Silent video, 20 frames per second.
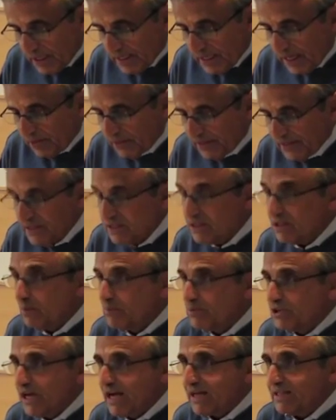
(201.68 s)
Now, these
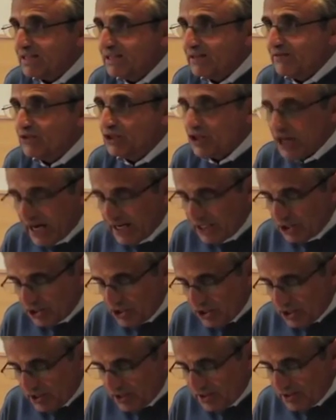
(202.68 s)
objective
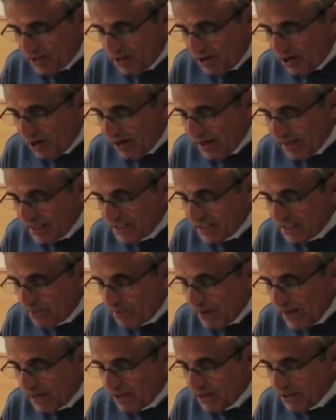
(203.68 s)
changes are
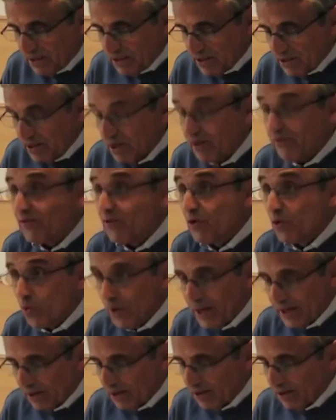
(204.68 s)
independent of the
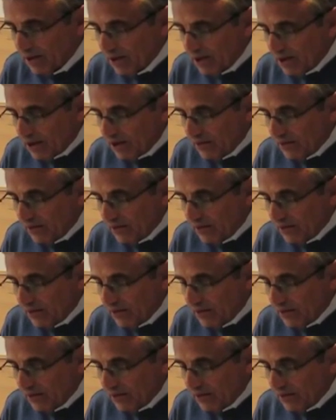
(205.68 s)
will